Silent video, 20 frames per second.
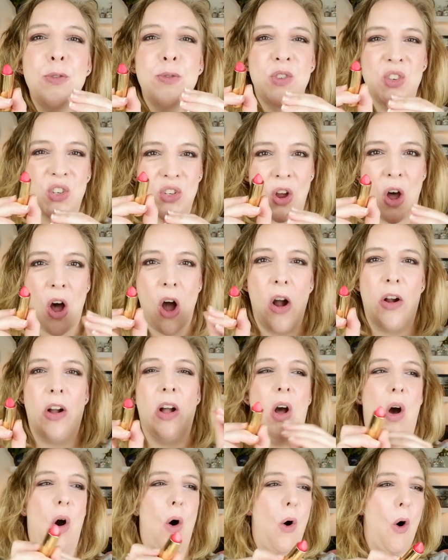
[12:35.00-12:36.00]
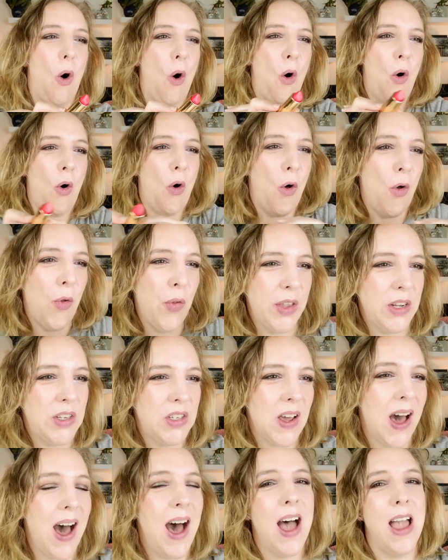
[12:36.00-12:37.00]
of stock all the
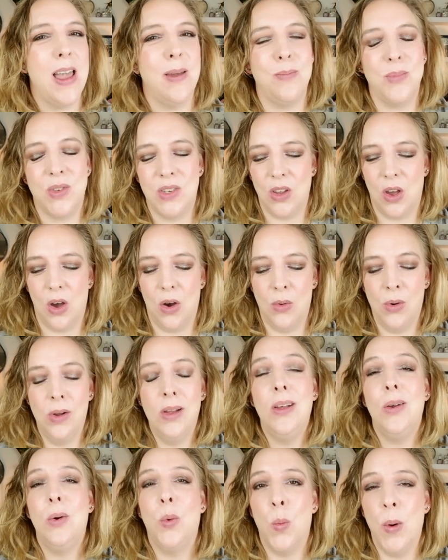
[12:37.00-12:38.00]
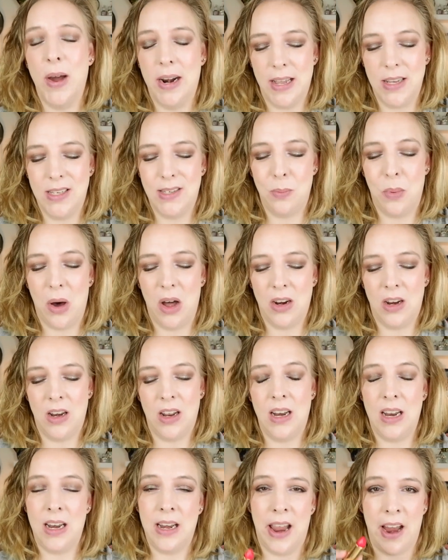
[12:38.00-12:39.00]
time. So when I spotted
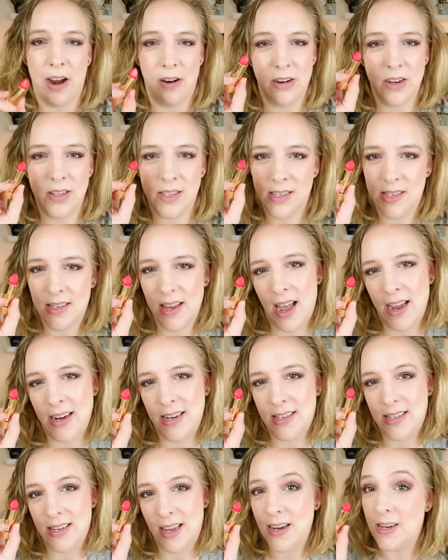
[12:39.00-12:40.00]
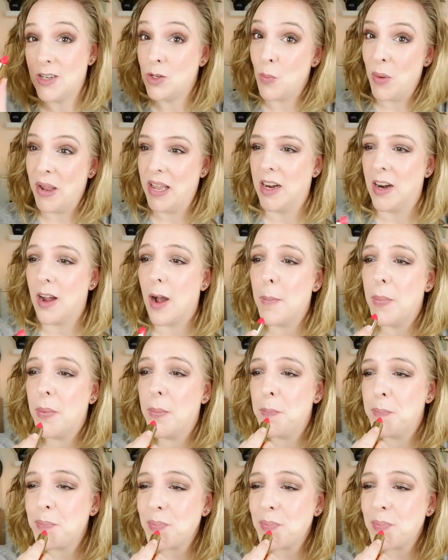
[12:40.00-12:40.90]
it in Harrods, I decided to pick it up.